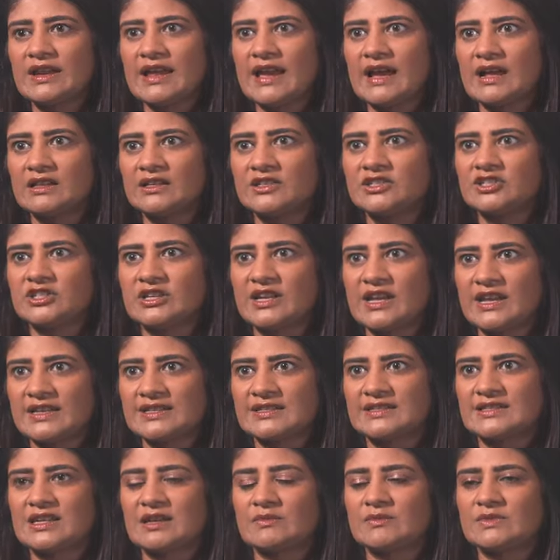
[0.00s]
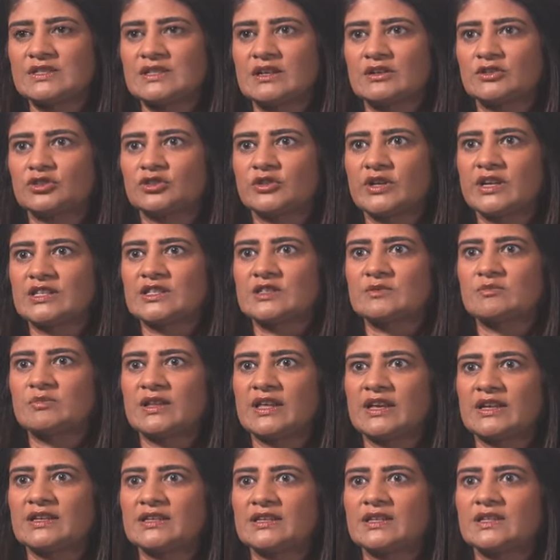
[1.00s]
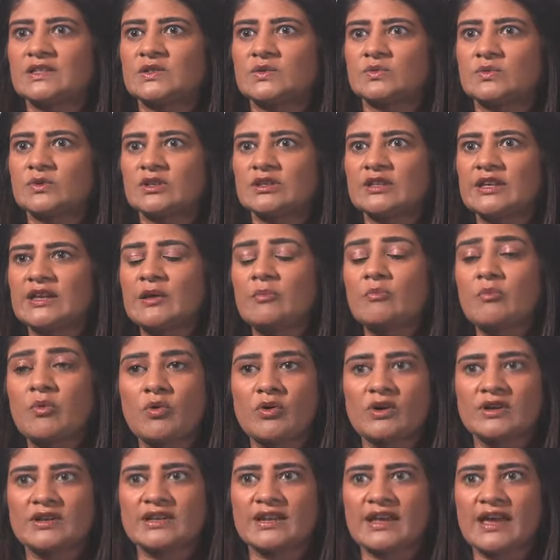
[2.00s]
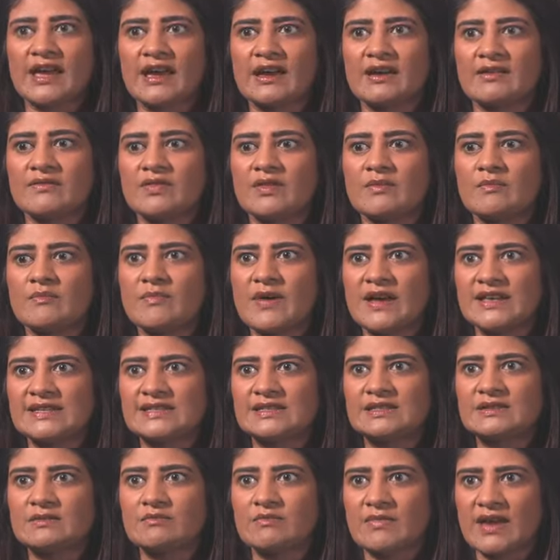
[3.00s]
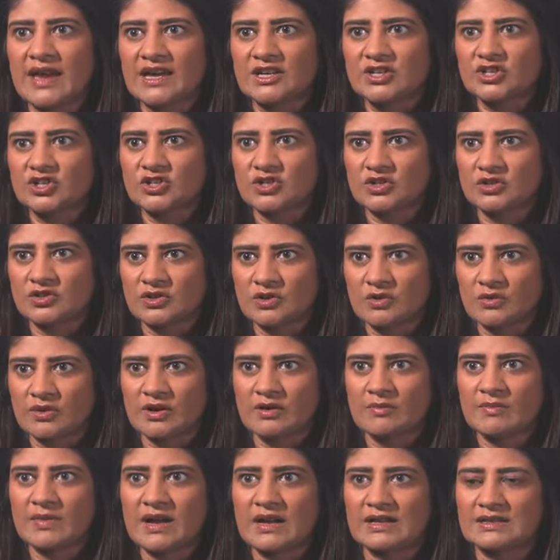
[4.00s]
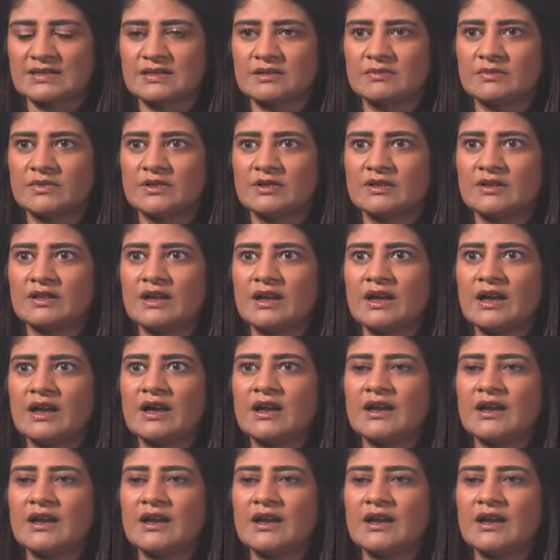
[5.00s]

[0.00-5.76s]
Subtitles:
an allogeneic stem cell transplant, it's really important to have the best matched donor possible.